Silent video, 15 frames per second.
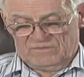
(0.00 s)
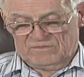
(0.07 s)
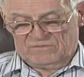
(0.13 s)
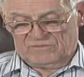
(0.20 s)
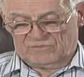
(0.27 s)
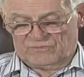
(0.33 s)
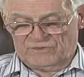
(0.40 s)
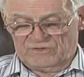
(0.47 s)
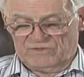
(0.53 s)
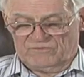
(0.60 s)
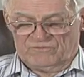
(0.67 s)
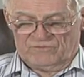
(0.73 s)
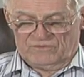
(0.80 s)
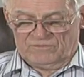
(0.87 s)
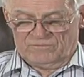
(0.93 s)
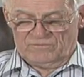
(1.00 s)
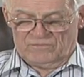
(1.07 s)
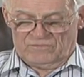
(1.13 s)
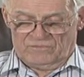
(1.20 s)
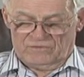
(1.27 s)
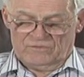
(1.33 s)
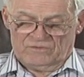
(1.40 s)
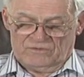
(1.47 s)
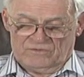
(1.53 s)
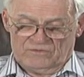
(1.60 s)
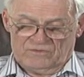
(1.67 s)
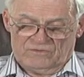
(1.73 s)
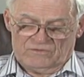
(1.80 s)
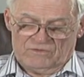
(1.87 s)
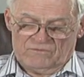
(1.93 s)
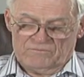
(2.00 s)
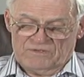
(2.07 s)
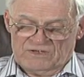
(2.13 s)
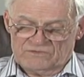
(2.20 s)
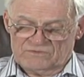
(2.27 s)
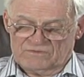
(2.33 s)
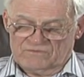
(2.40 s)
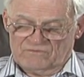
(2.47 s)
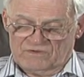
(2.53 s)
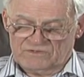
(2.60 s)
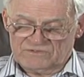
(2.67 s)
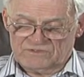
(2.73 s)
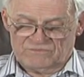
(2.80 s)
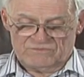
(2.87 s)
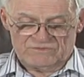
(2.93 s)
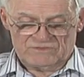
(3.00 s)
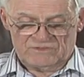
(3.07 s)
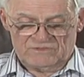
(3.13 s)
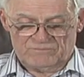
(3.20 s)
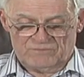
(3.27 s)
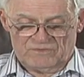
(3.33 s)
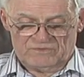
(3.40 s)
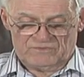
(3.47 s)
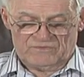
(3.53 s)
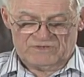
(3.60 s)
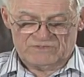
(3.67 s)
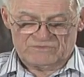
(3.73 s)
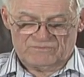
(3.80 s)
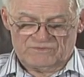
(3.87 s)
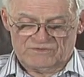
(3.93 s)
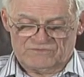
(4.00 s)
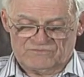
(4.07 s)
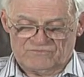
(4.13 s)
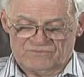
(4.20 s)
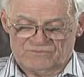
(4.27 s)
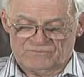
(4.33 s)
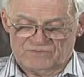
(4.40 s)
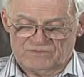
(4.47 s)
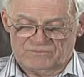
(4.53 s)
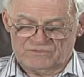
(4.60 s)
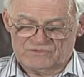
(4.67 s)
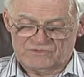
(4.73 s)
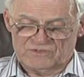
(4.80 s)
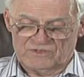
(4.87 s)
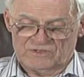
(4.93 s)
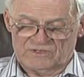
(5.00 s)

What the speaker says: degree of a Bachelor of Arts he received upon graduation from WNJ in